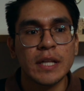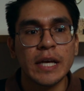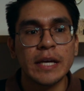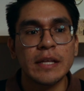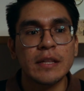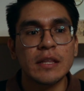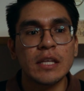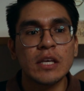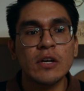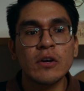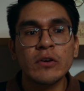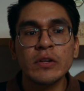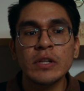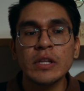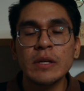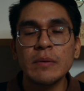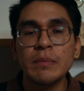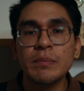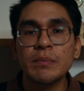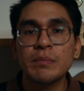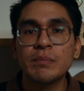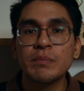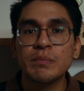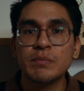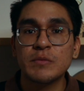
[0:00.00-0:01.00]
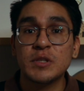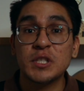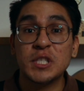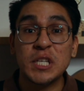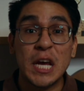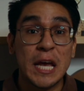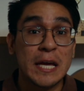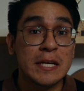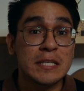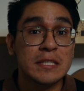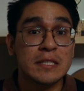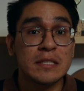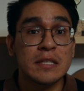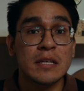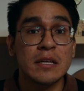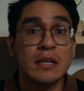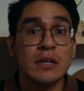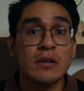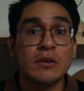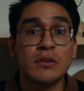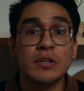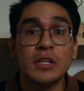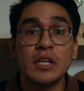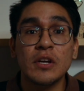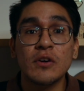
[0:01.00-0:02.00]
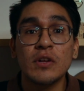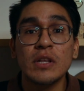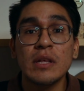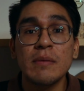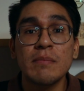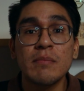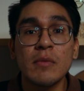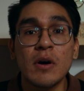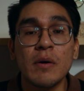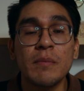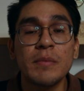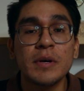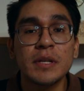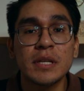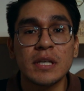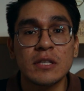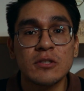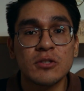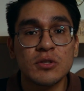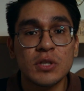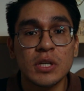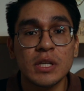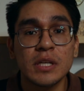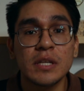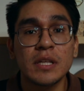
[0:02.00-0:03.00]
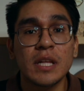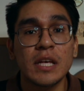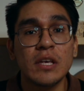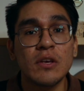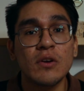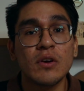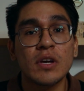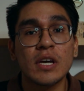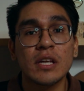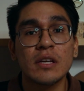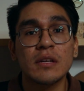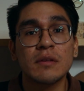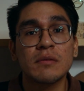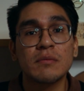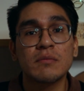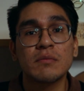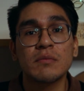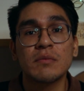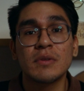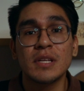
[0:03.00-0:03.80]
Like, the only chance or the only moment actually that you can